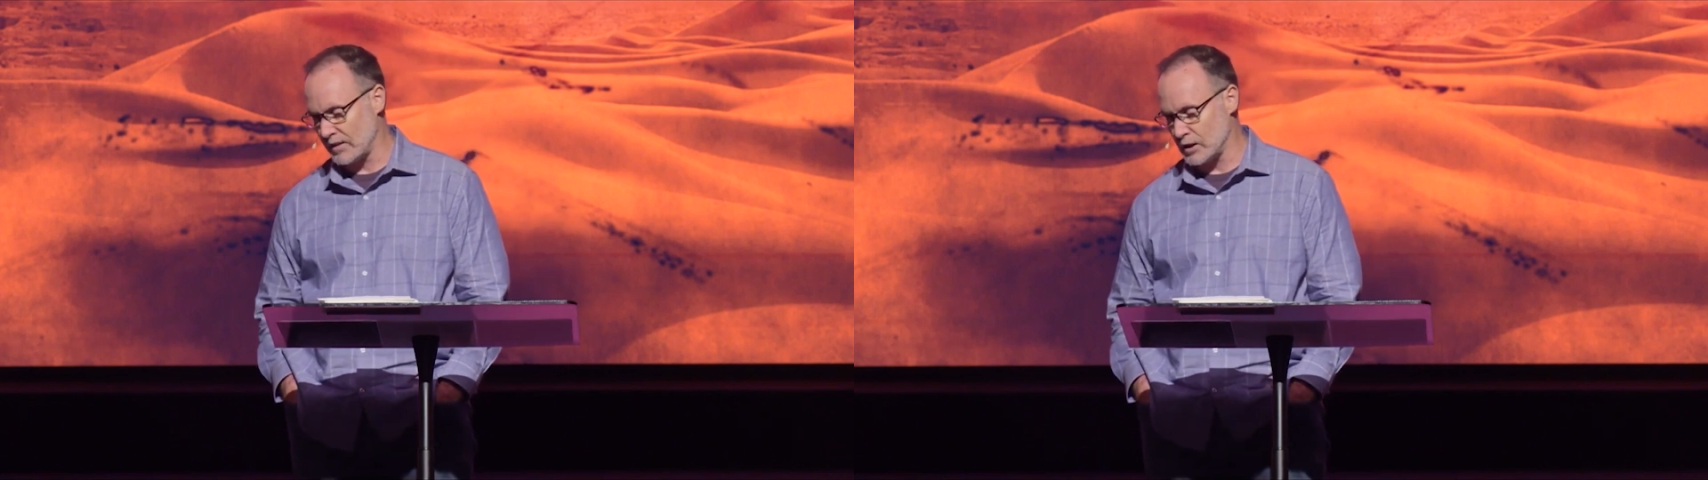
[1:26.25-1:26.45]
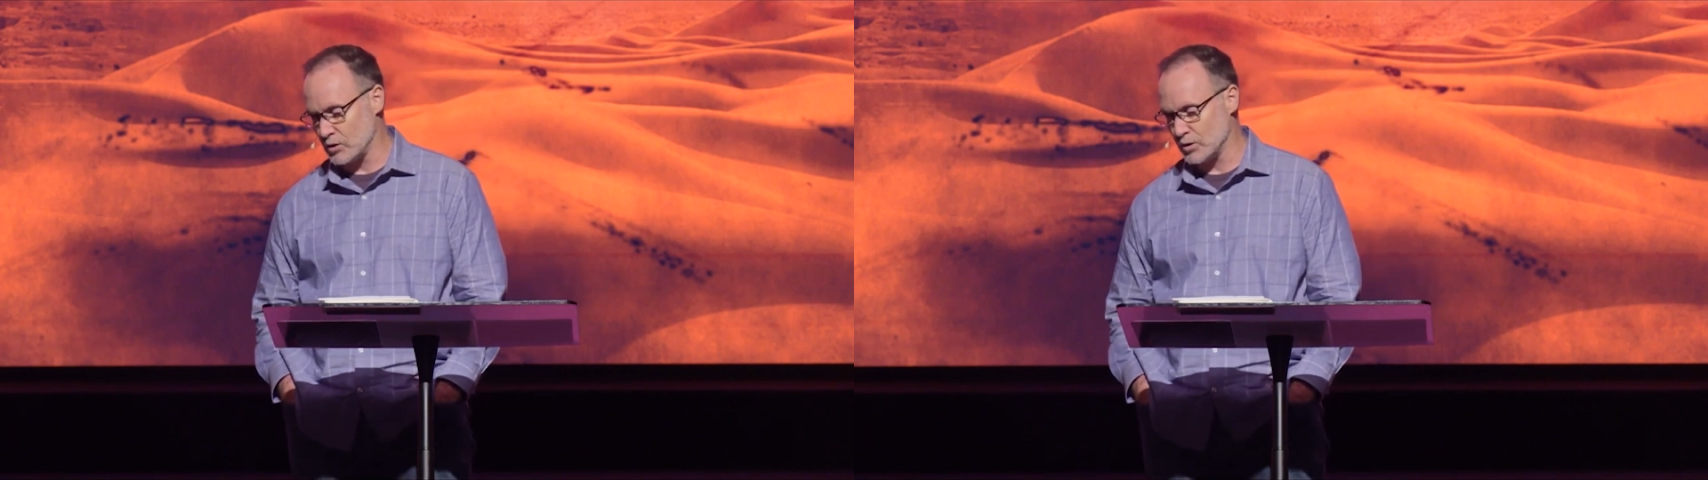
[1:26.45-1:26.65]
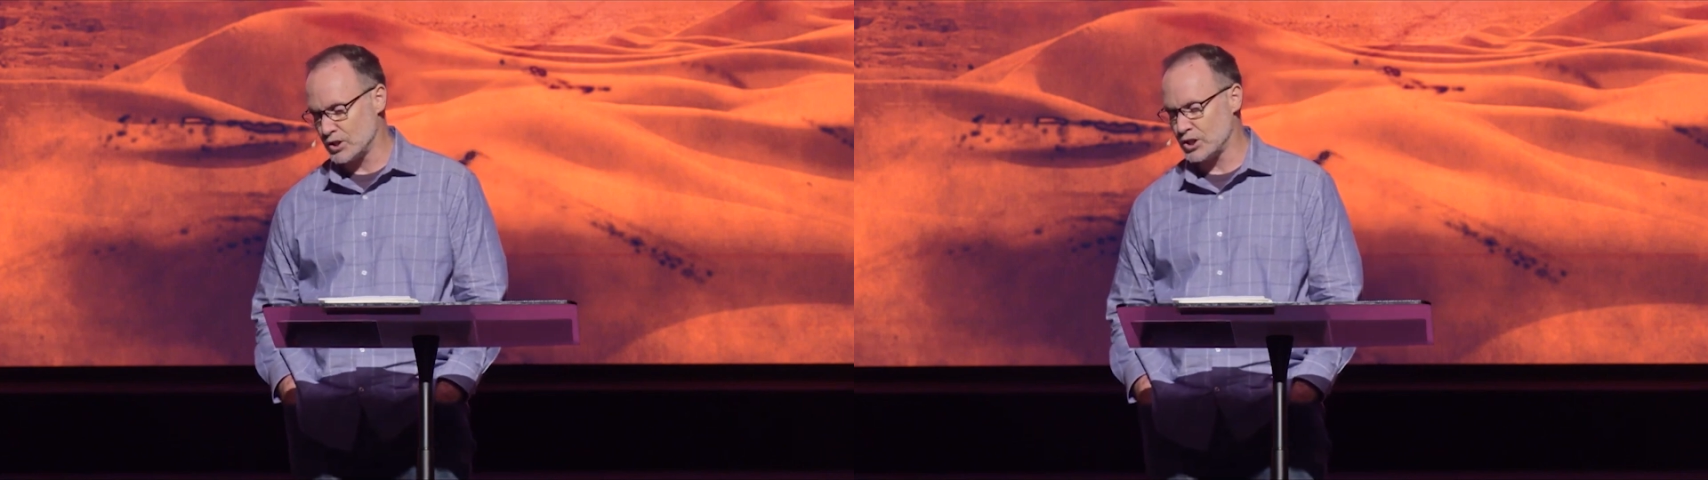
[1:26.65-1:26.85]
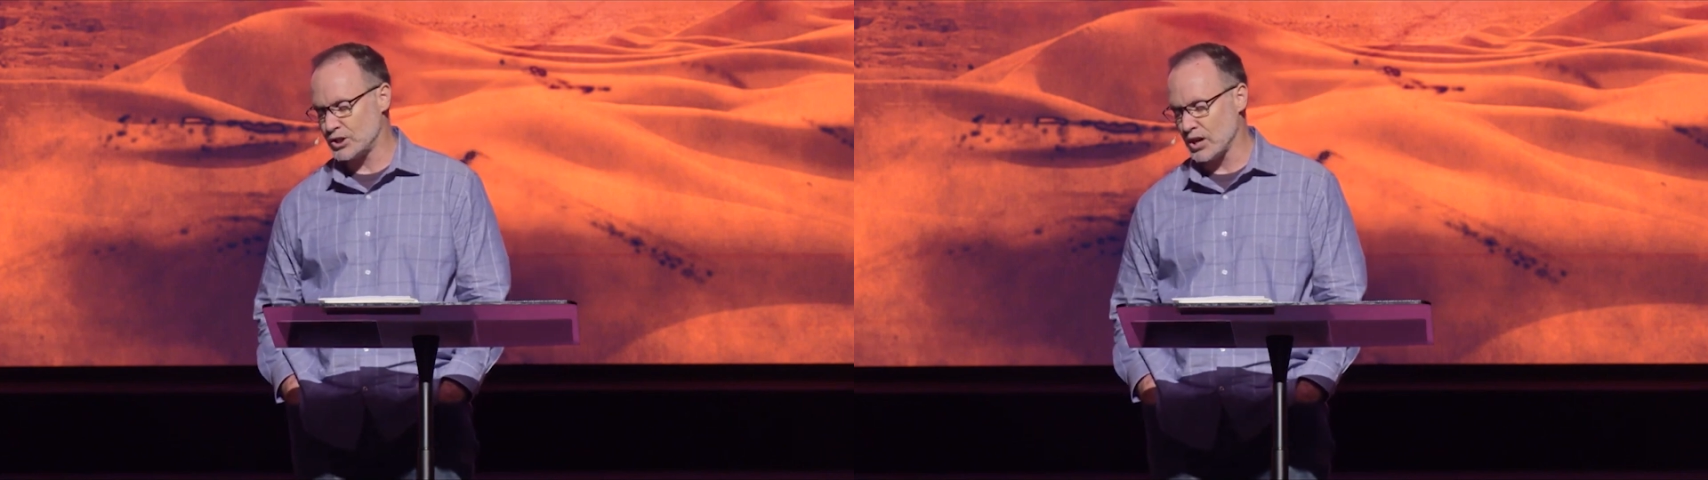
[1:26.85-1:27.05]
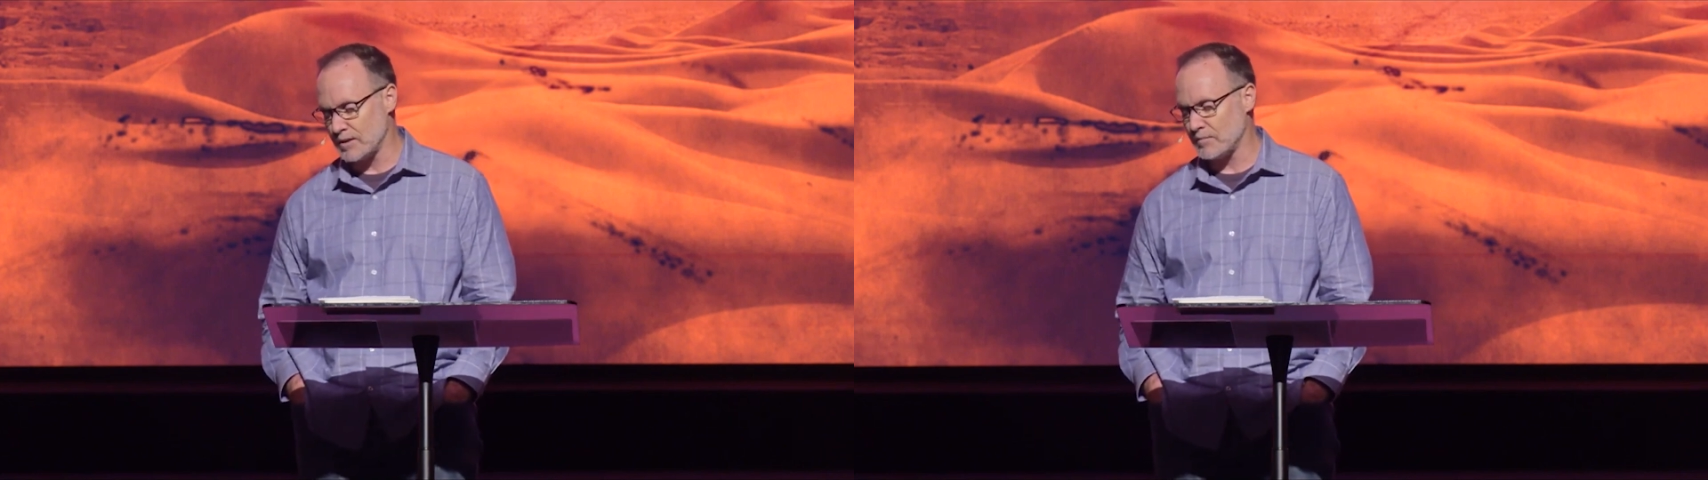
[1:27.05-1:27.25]
that you would
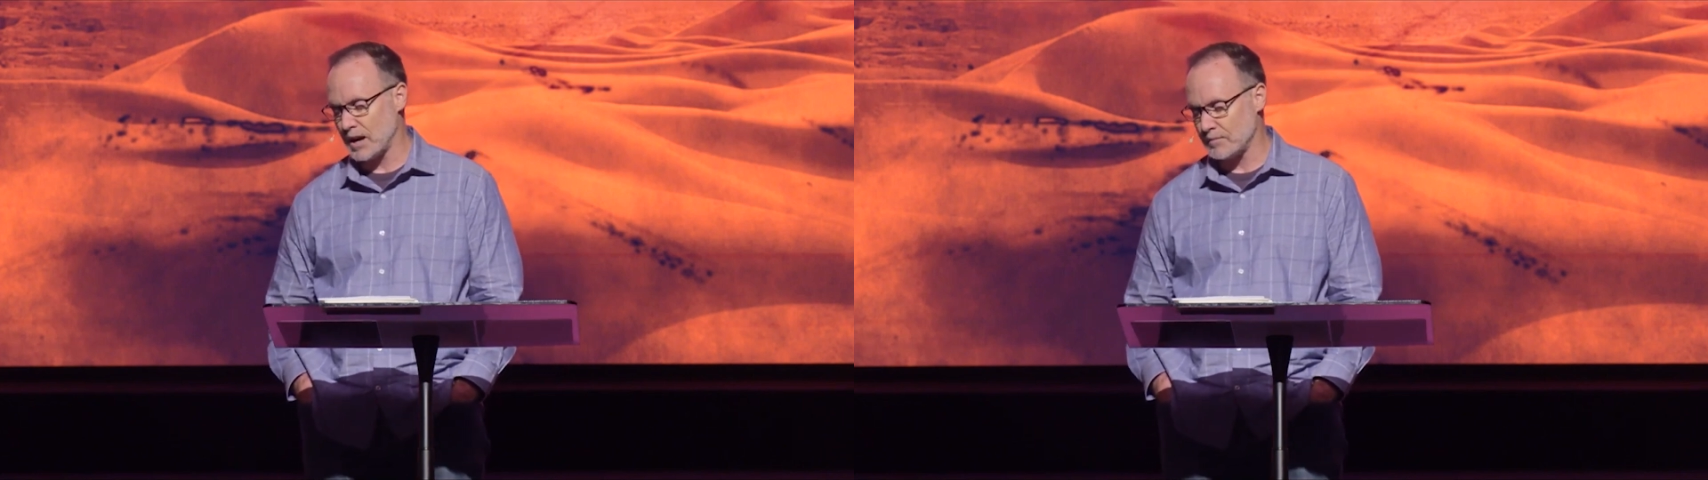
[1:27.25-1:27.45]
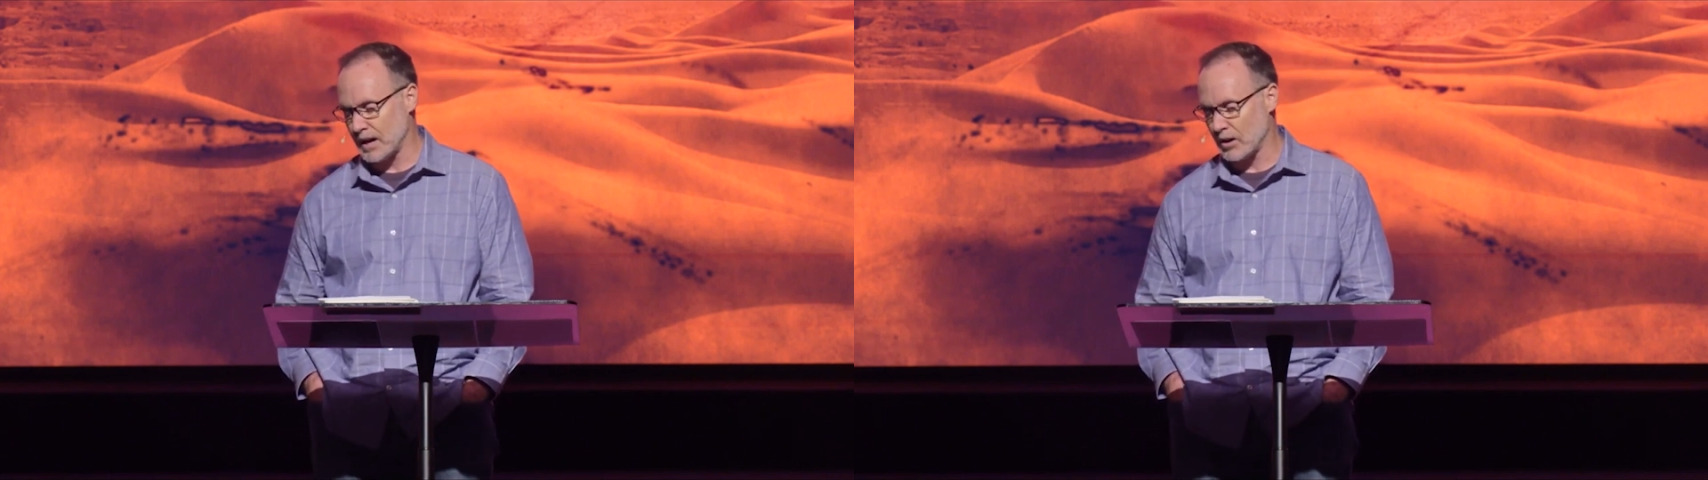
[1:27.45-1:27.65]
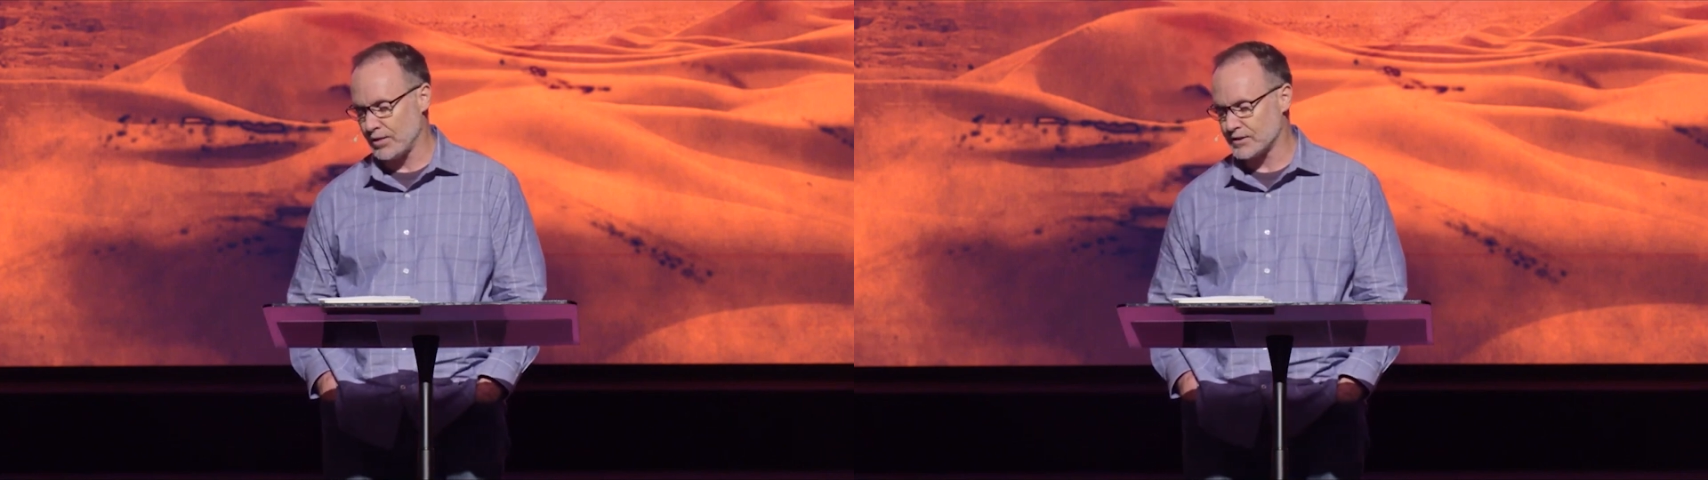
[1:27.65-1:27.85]
shut my mouth,